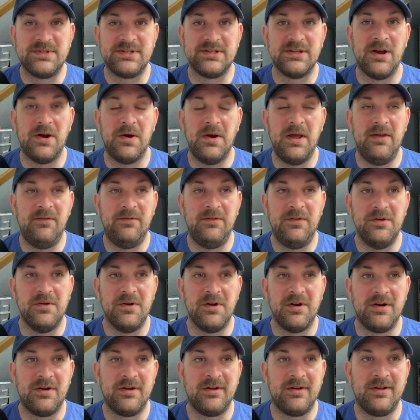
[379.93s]
So if
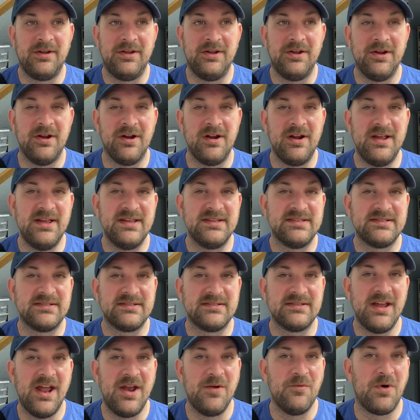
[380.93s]
you're
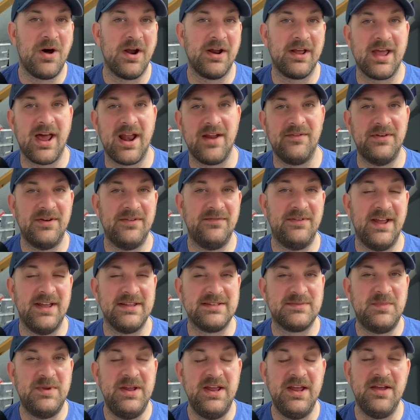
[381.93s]
curious and want a kind of an
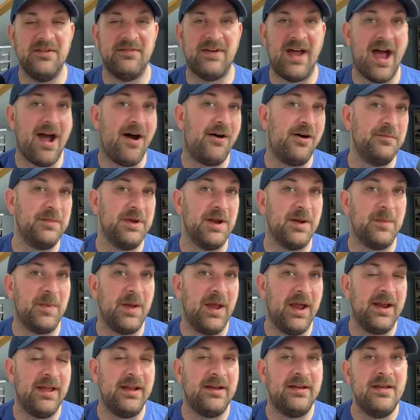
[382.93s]
advanced peek of how I'm going to
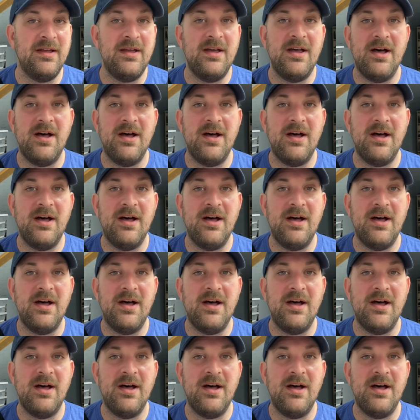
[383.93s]
paint it,